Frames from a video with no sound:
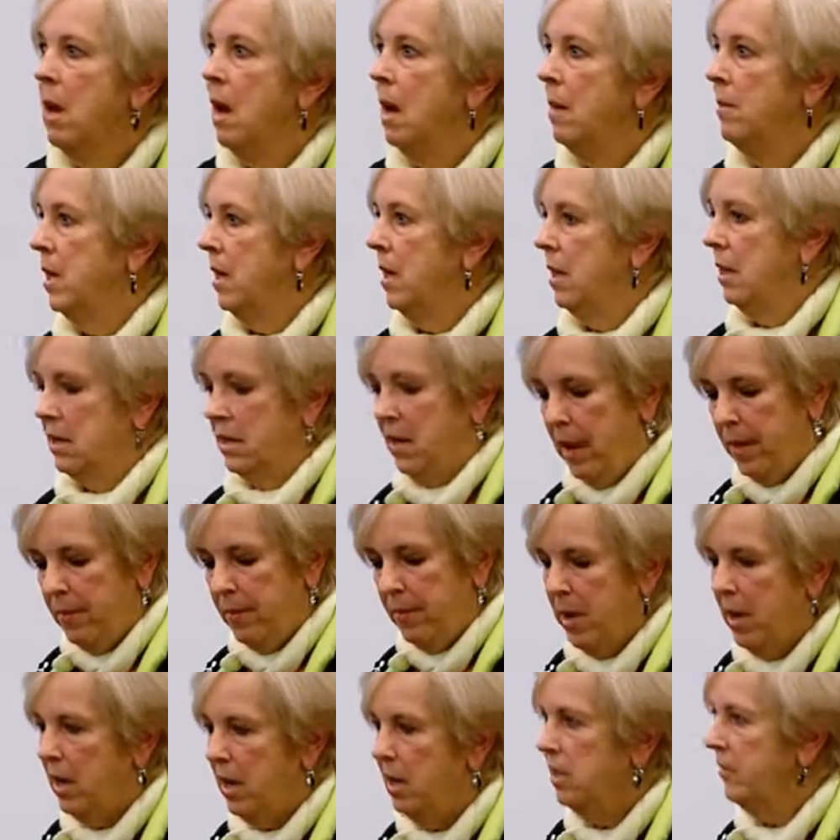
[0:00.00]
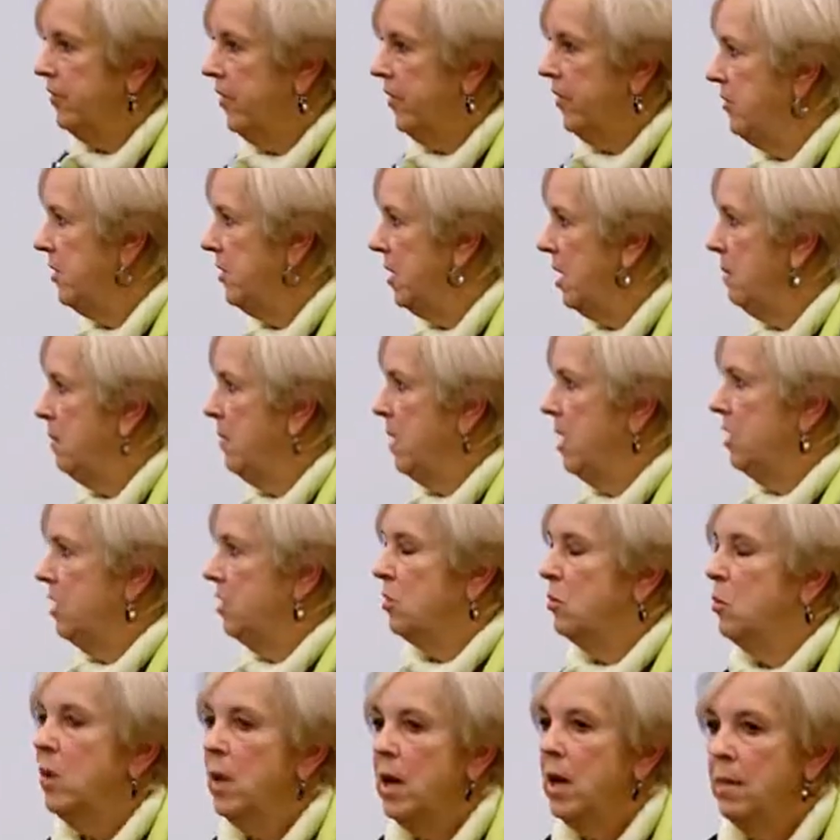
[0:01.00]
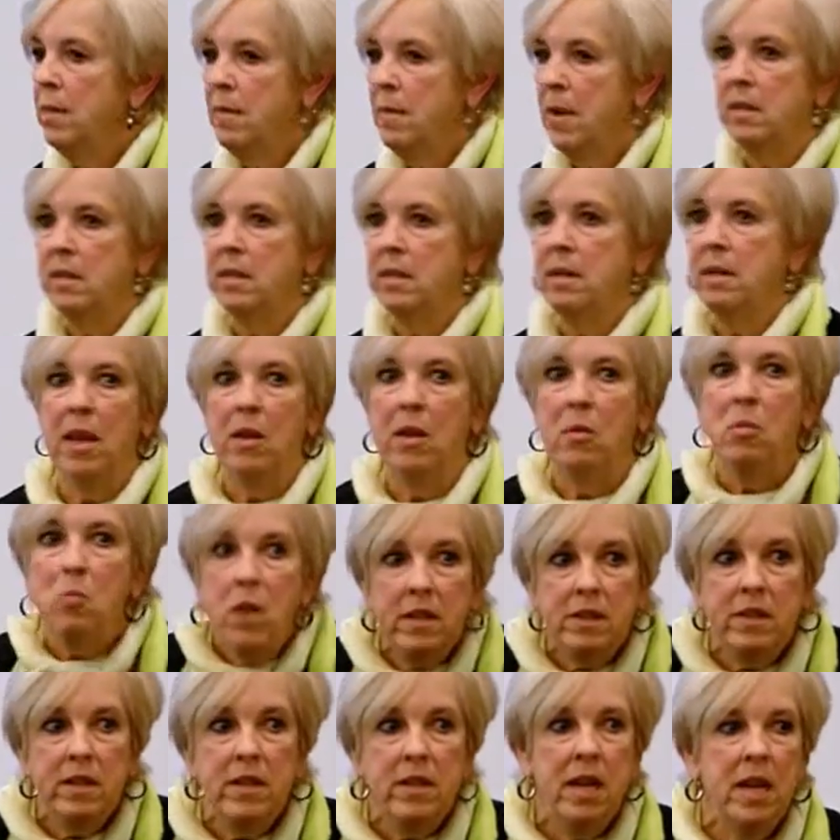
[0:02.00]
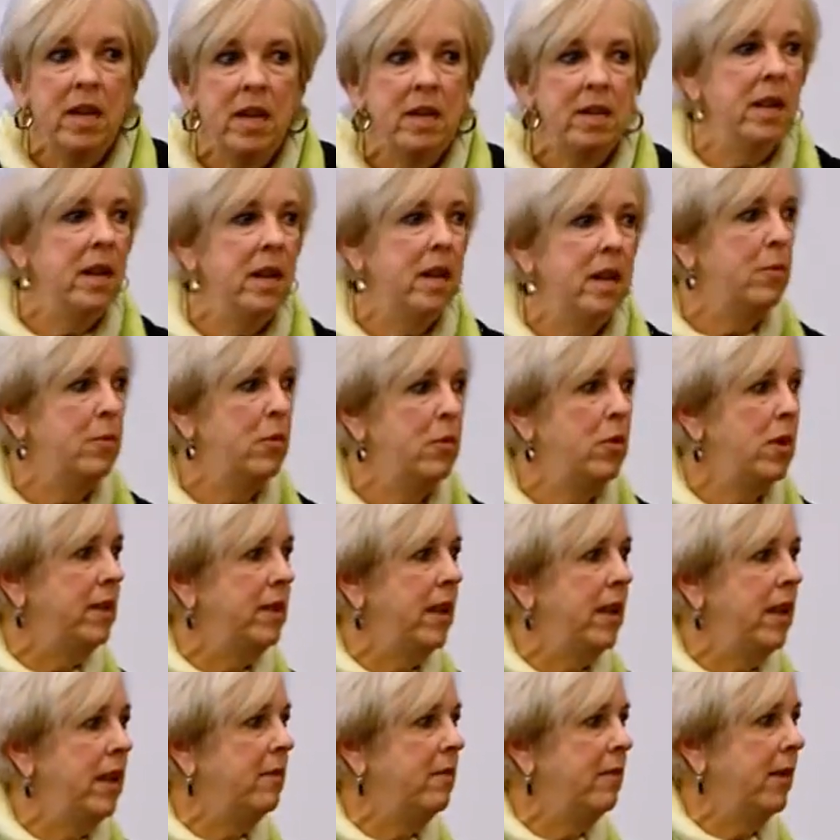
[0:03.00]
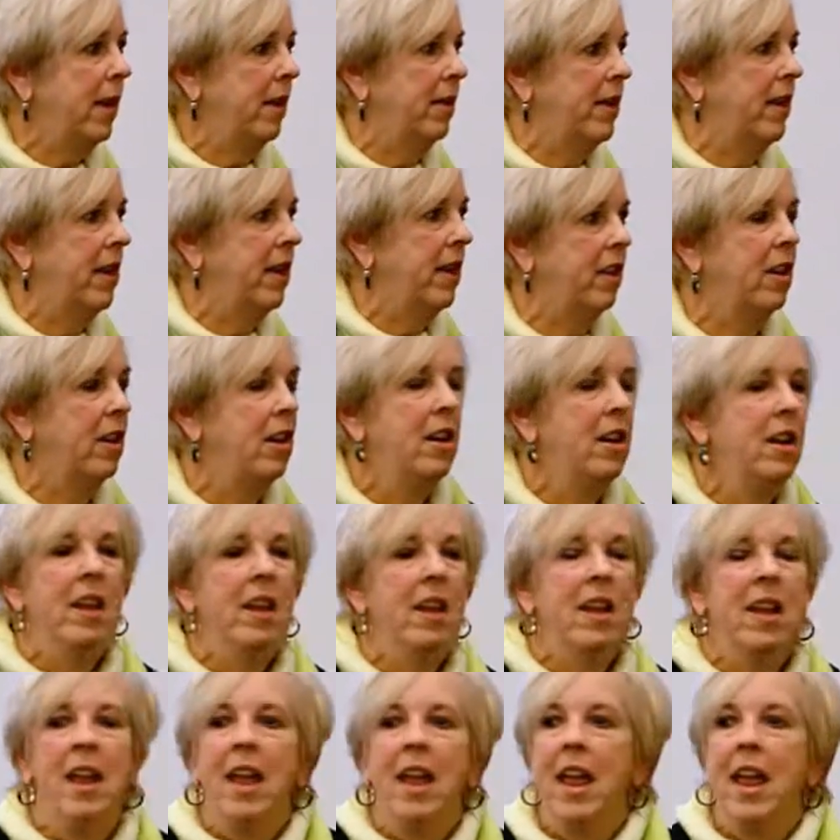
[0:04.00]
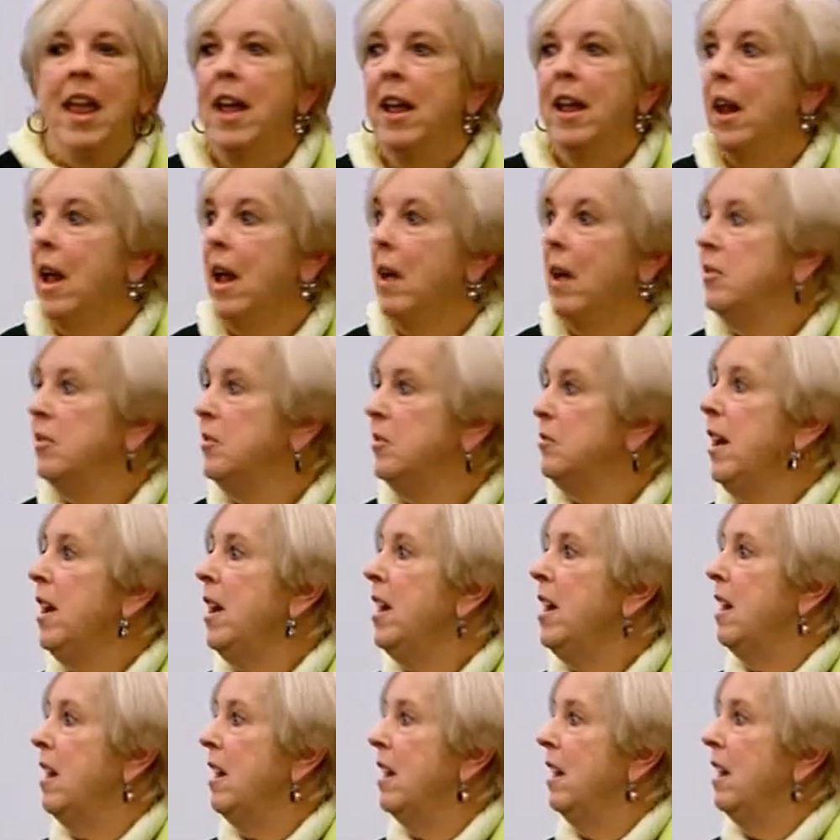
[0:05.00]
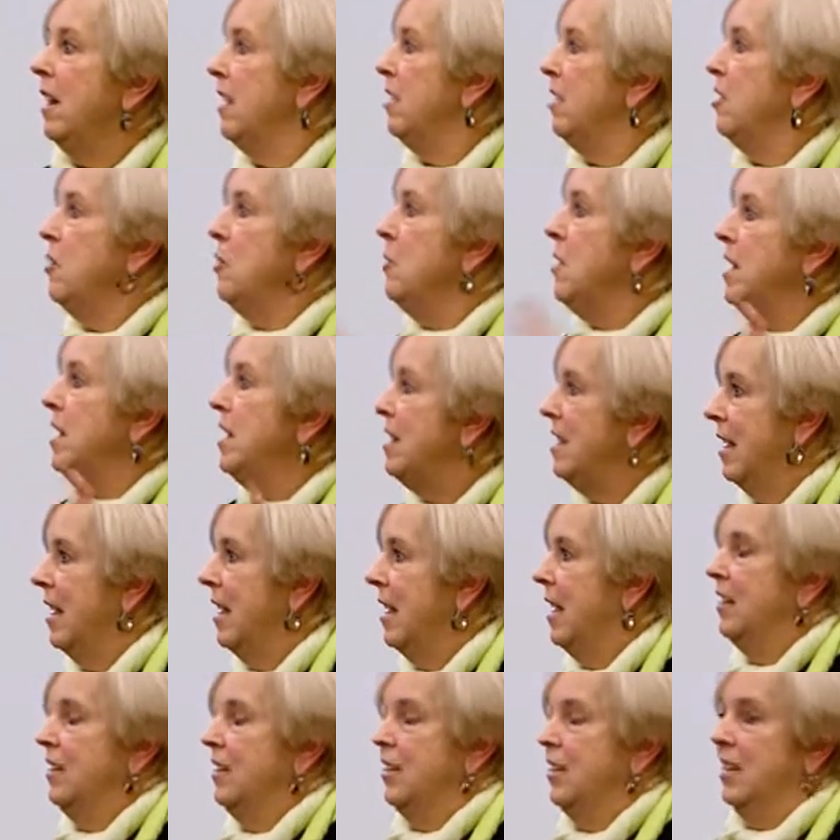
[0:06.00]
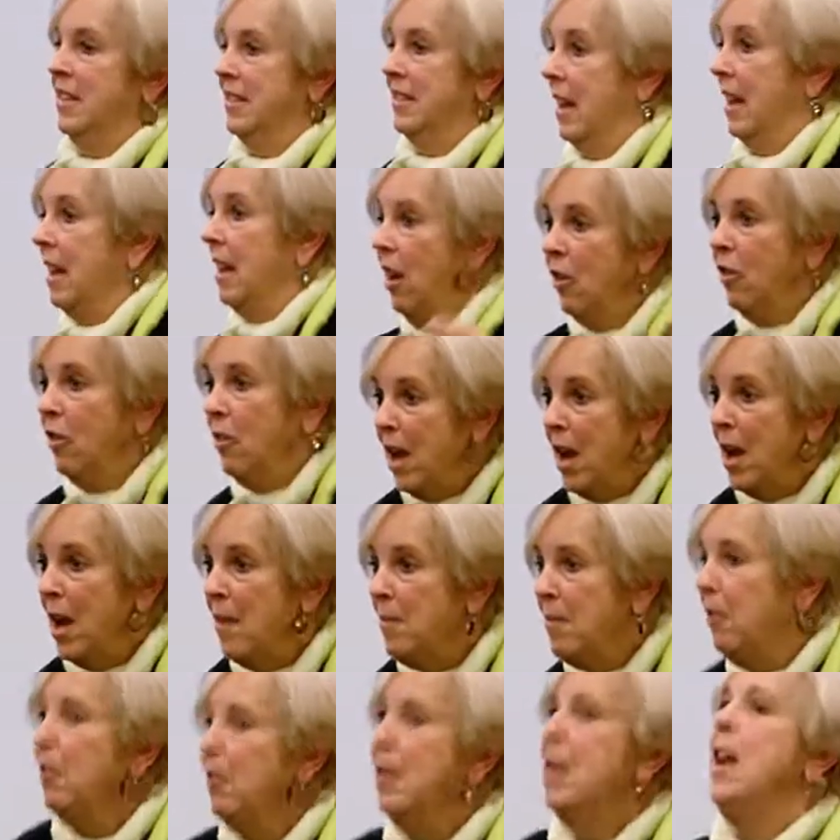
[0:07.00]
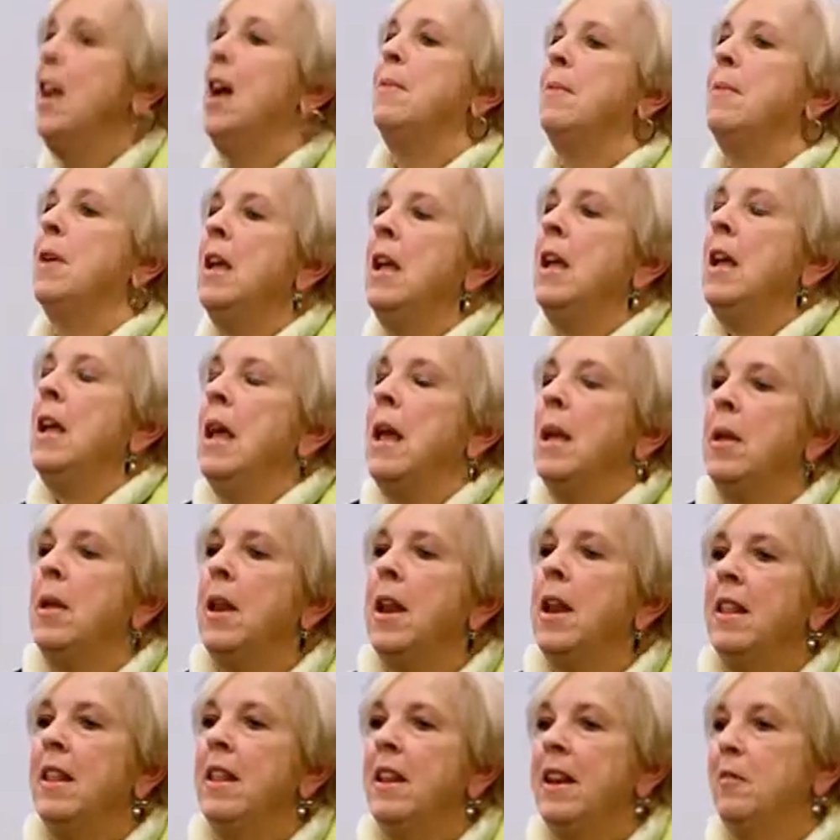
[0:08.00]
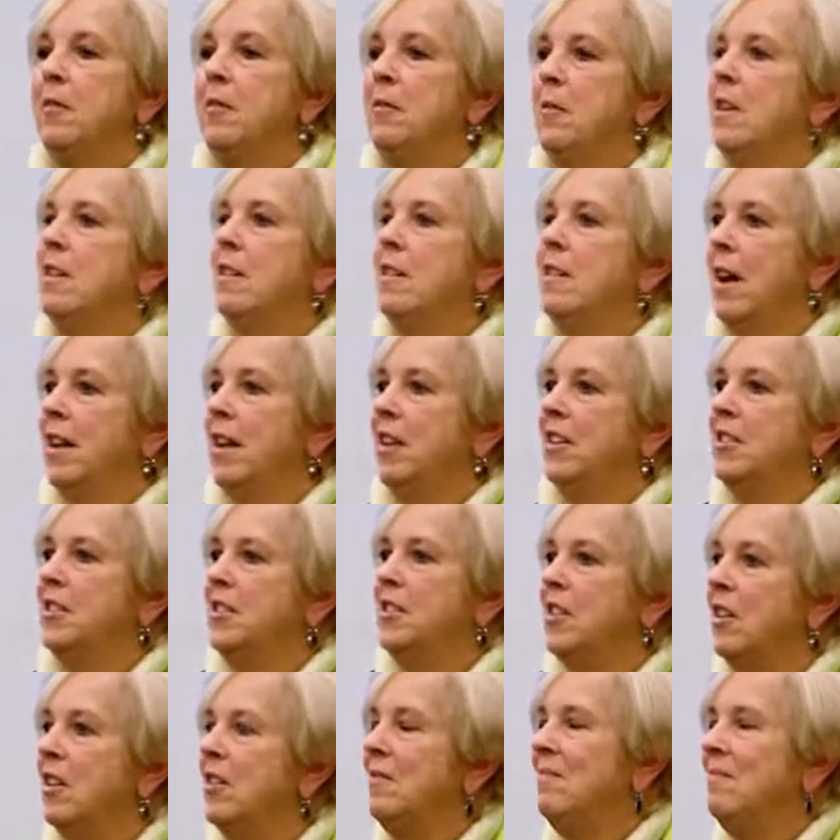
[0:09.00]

I'm thinking 10 minutes, 15 minutes, 20 minutes. I'm thinking, what does it take to get a boiled egg around here? And I was ready to go into the kitchen and say, hurry up, hurry up. And then I realized